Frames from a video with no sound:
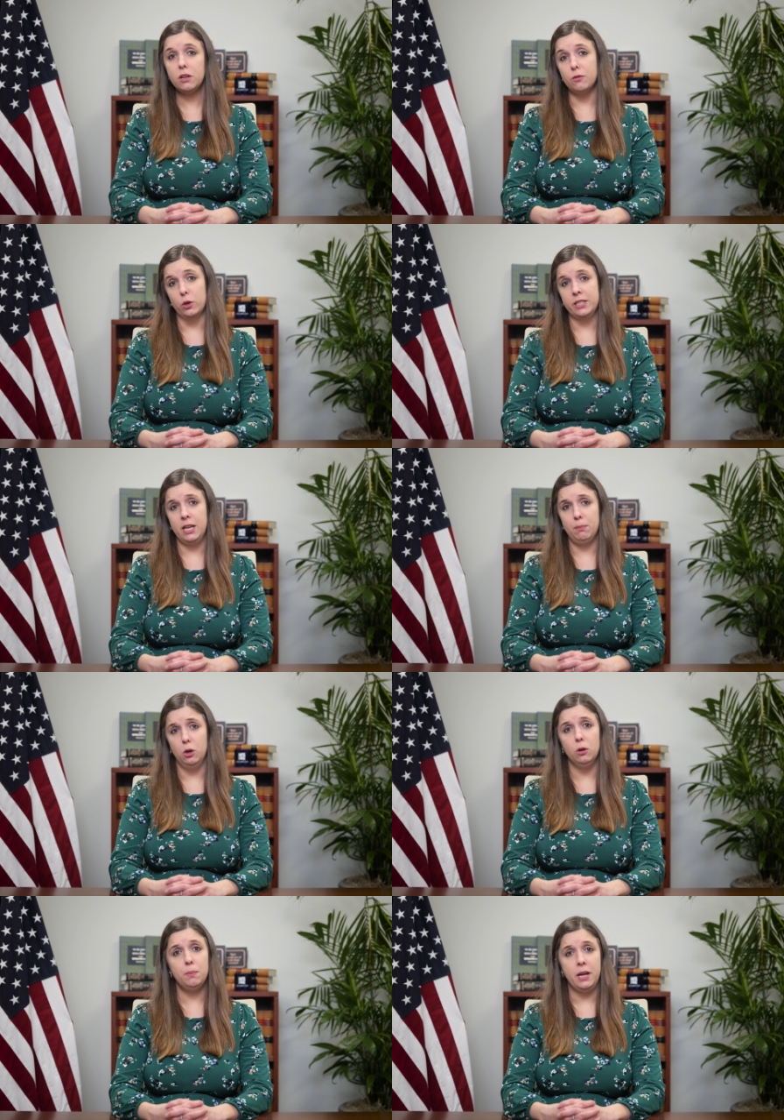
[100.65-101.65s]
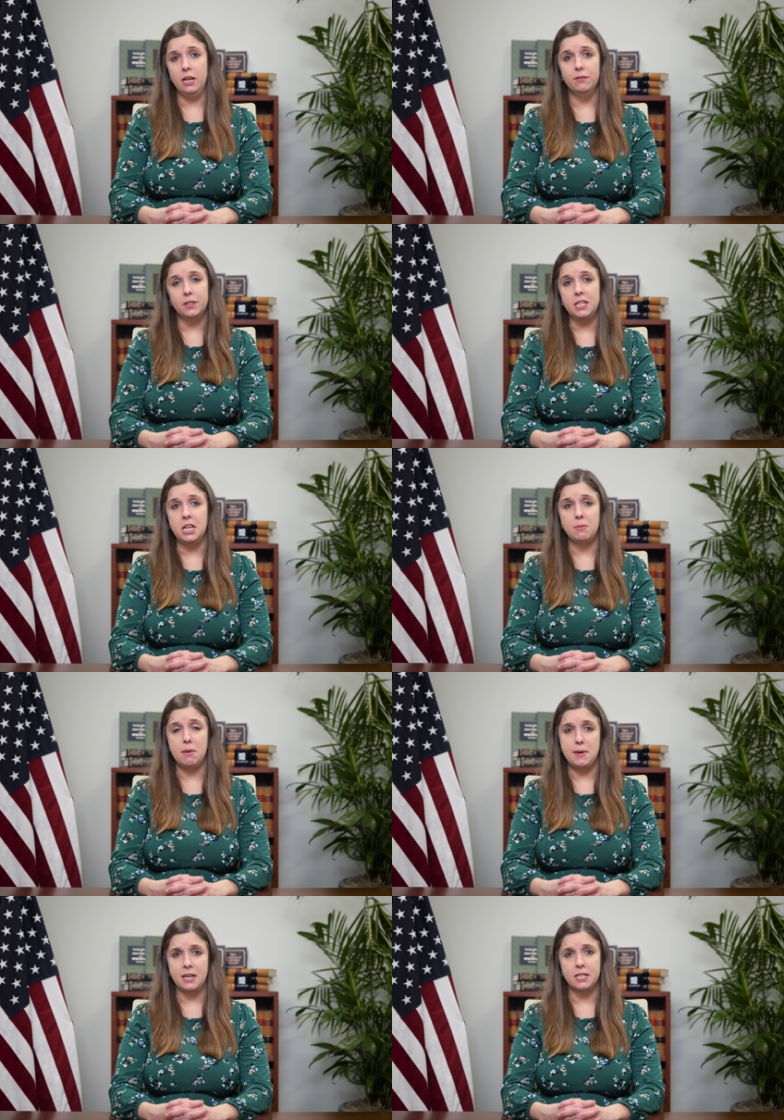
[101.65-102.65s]
For example, pain and fatigue
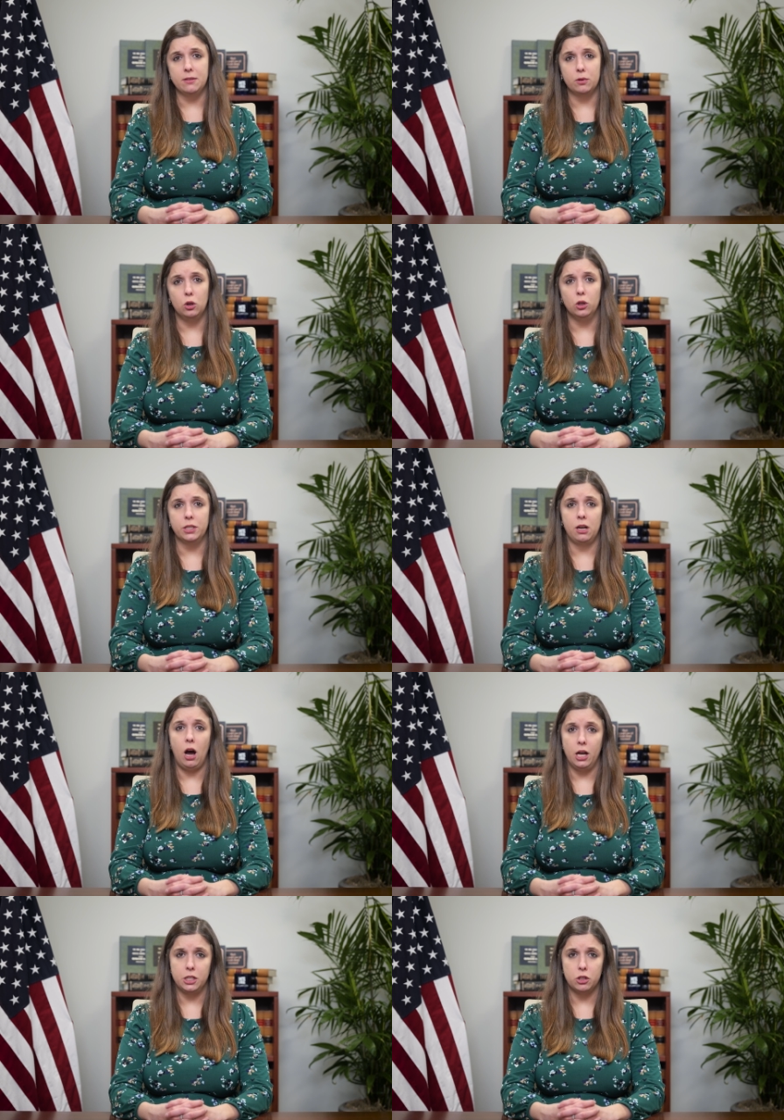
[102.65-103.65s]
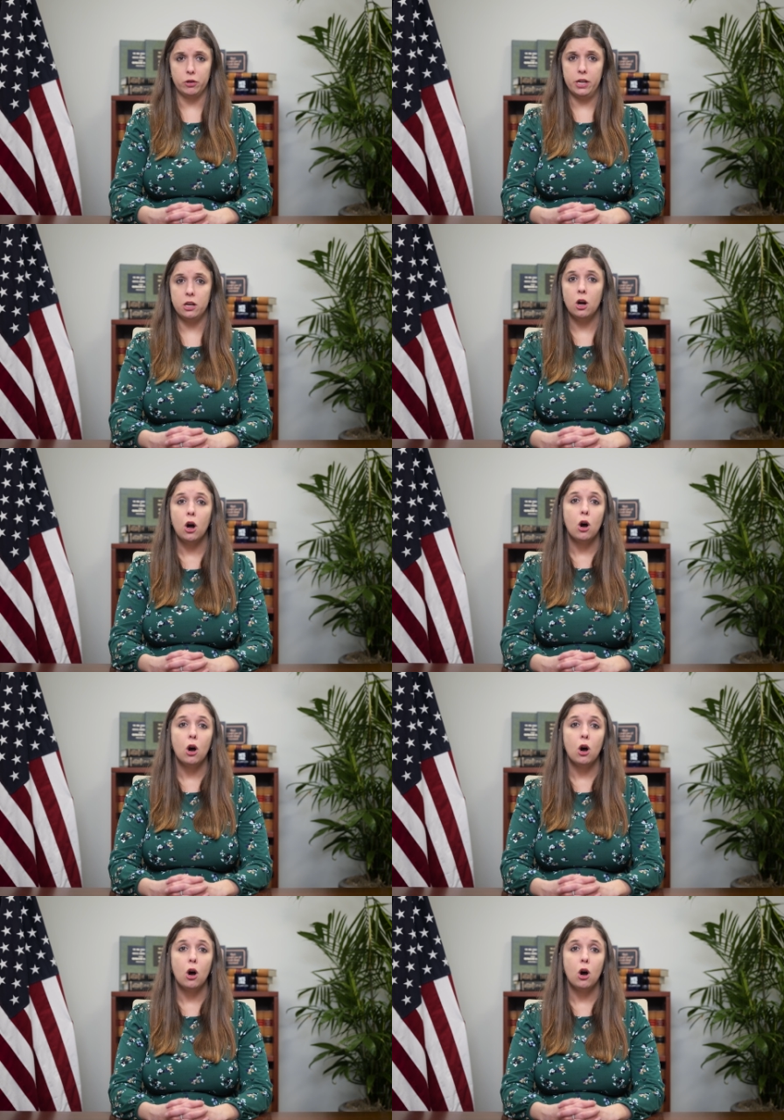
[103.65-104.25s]
may make it difficult to concentrate